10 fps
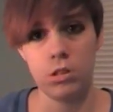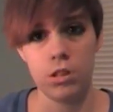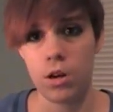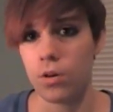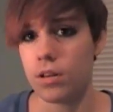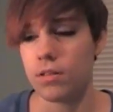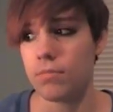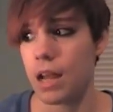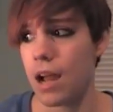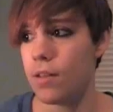going
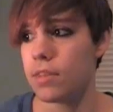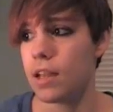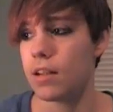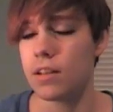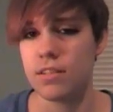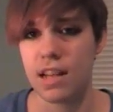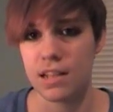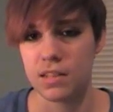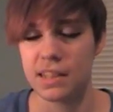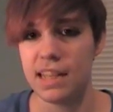out there because
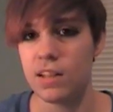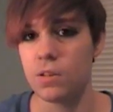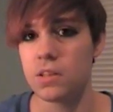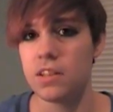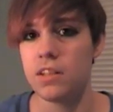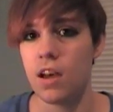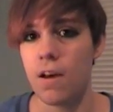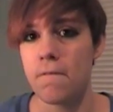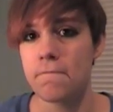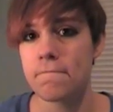that's legal and stuff.